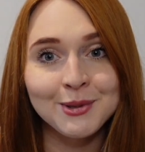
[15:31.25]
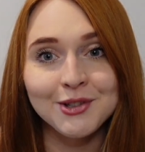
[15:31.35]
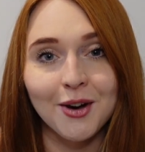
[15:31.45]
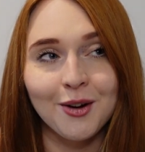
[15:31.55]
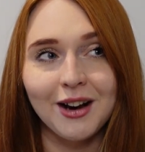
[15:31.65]

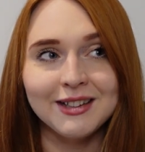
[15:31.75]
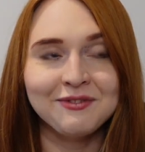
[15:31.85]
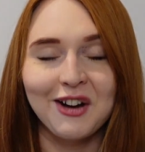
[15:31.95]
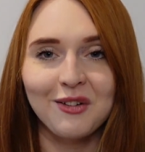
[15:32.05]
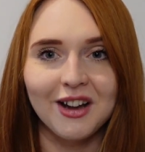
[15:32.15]
so I
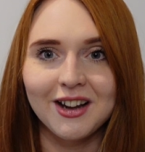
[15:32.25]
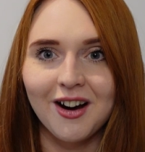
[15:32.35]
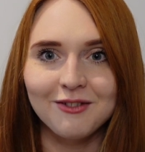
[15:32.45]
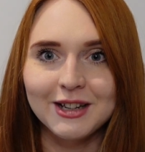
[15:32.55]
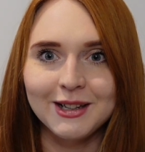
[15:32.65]
felt like I
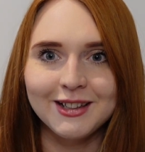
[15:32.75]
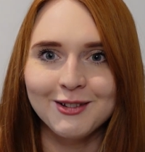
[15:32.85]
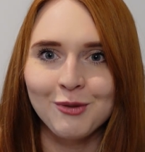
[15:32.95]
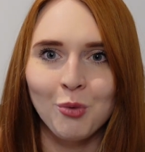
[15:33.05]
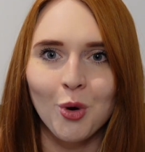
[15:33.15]
can't really
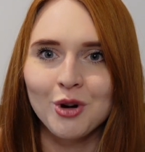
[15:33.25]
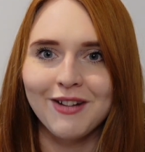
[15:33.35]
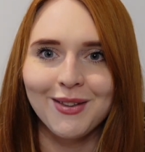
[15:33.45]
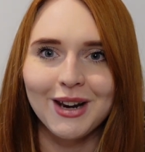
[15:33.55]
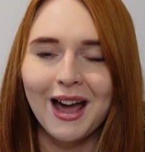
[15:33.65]
walk
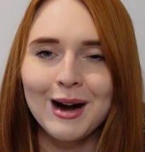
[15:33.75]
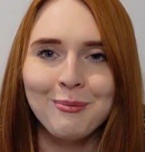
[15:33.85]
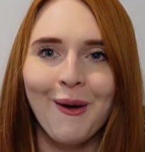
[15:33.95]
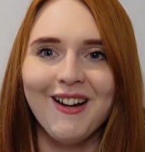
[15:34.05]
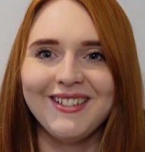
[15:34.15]
around the
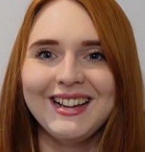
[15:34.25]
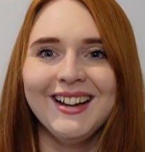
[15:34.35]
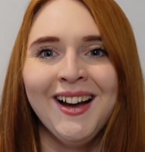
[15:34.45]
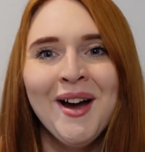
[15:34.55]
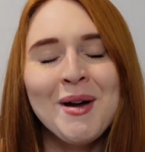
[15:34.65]
lab wearing
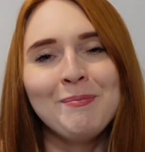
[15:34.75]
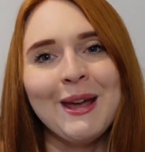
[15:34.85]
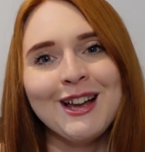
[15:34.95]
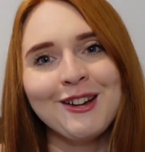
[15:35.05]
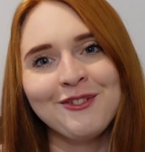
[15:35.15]
a
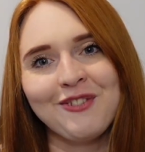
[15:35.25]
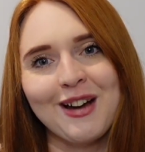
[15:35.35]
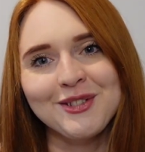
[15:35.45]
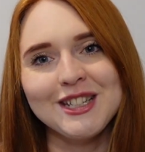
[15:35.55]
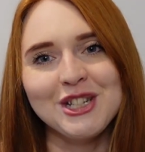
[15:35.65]
big
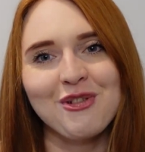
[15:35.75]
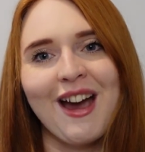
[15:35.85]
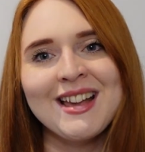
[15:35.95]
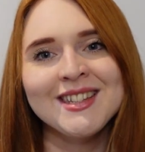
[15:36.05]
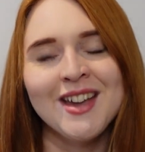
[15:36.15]
flouncy
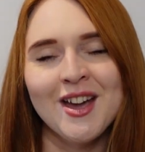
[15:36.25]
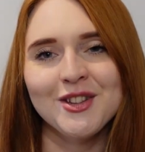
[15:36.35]
dress.